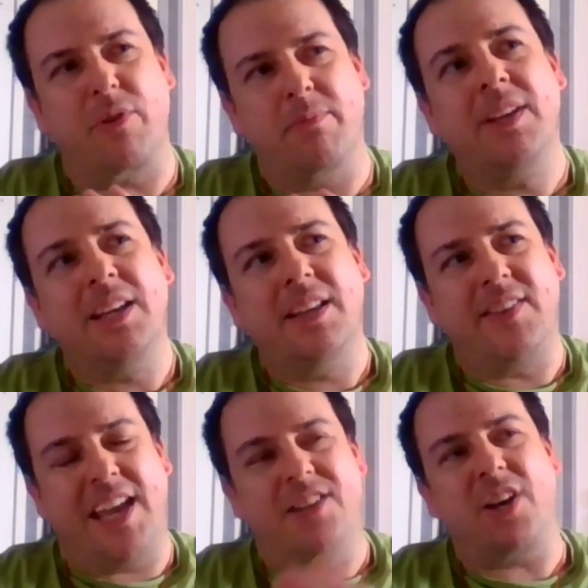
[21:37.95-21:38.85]
from
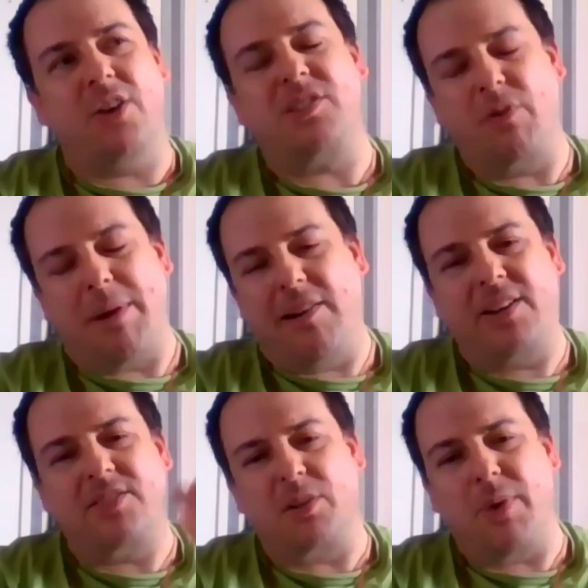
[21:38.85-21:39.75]
the east coast of
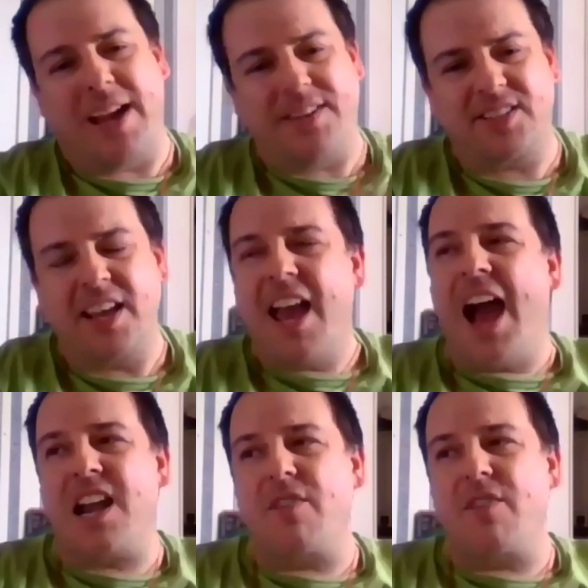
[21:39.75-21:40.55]
America to the west,